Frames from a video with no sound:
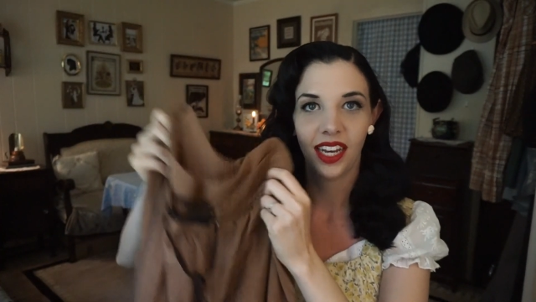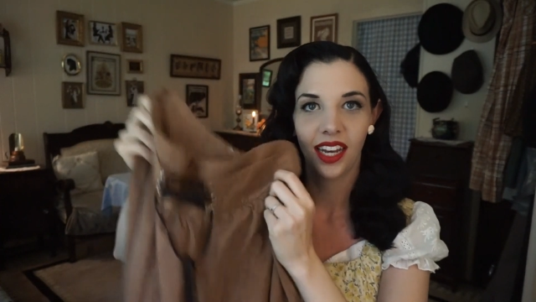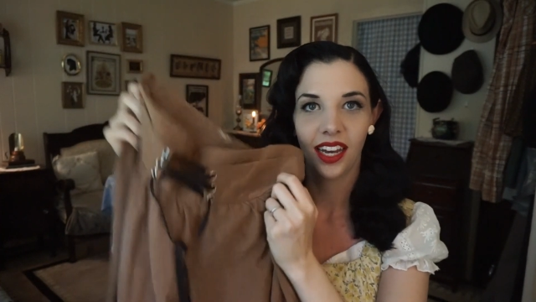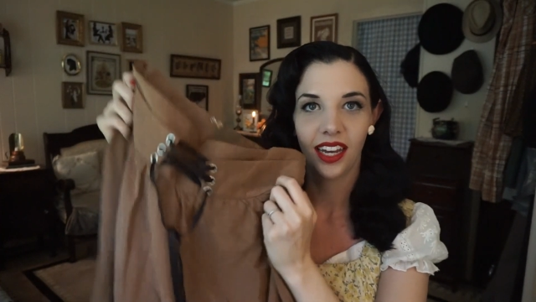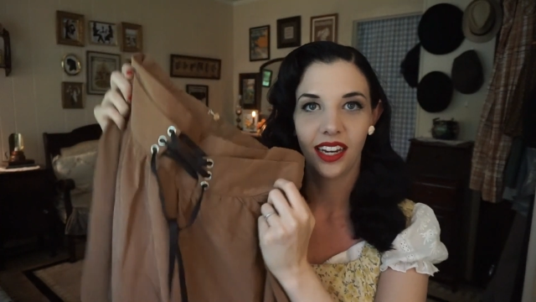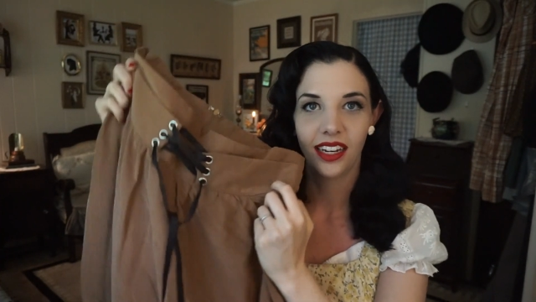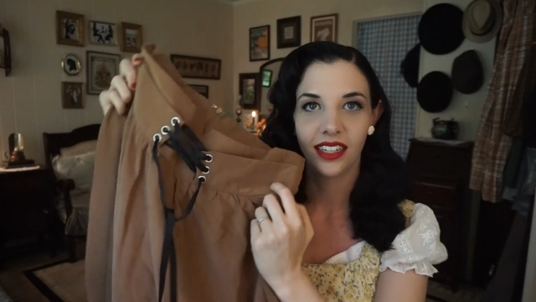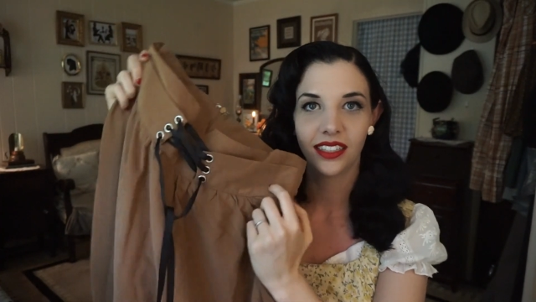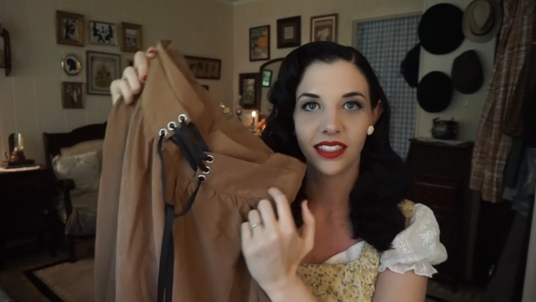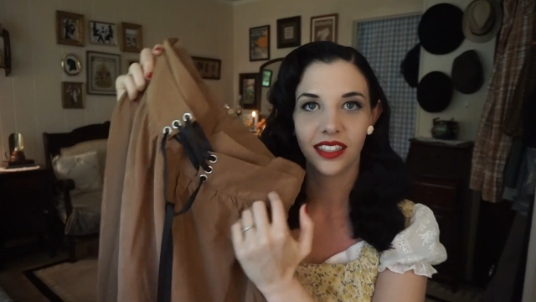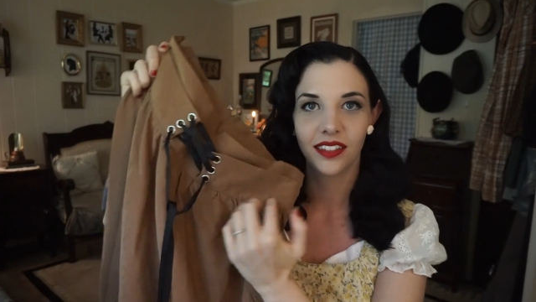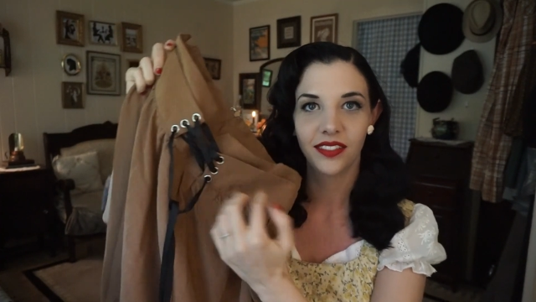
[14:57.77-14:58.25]

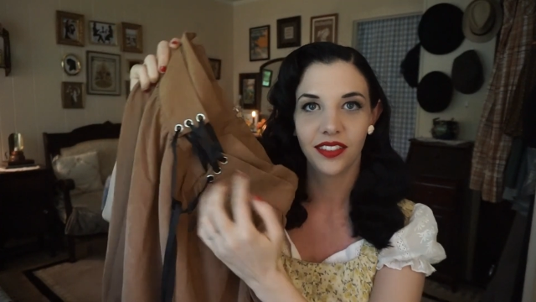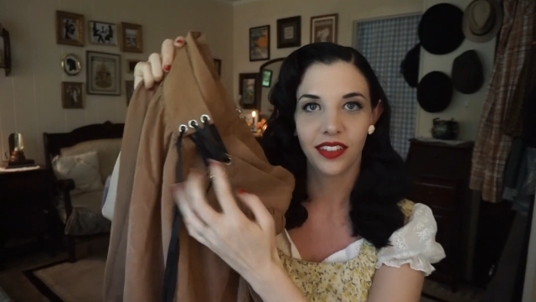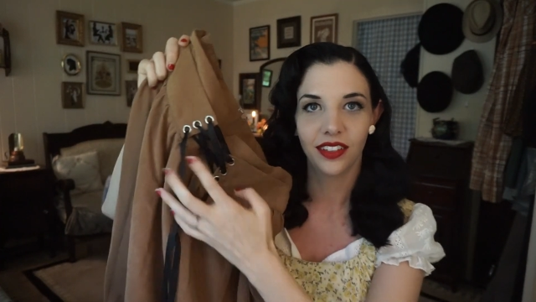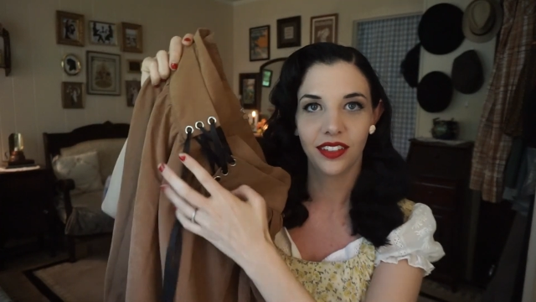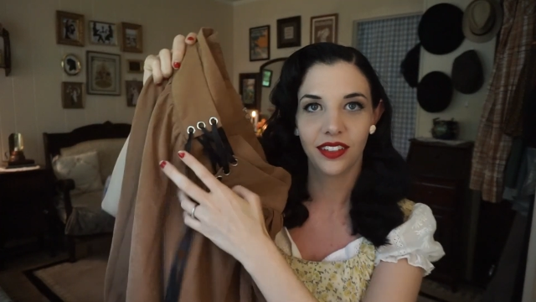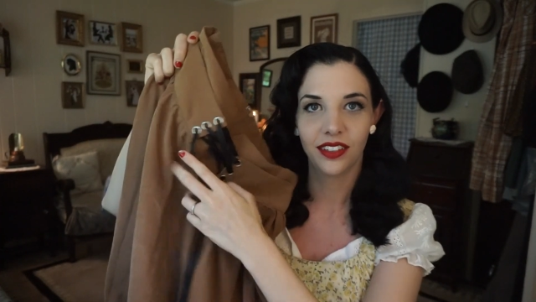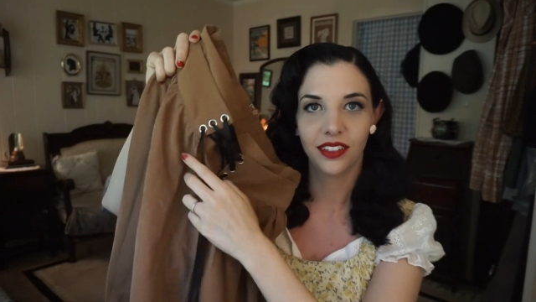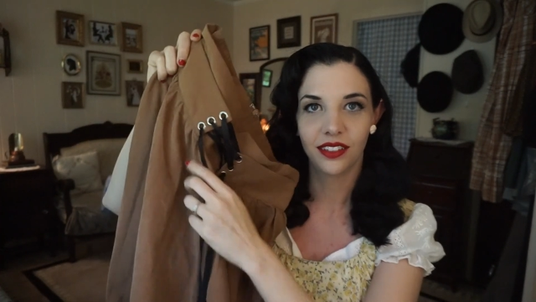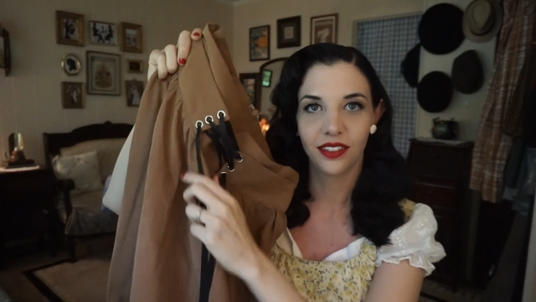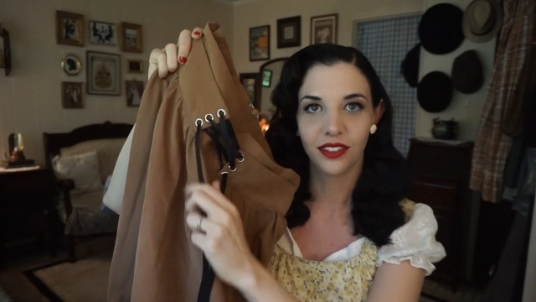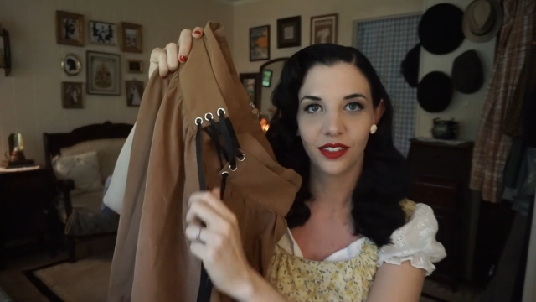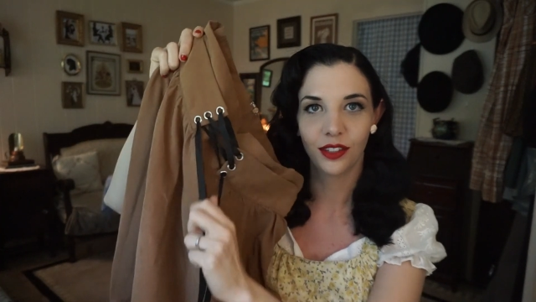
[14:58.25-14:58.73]
And I just love the little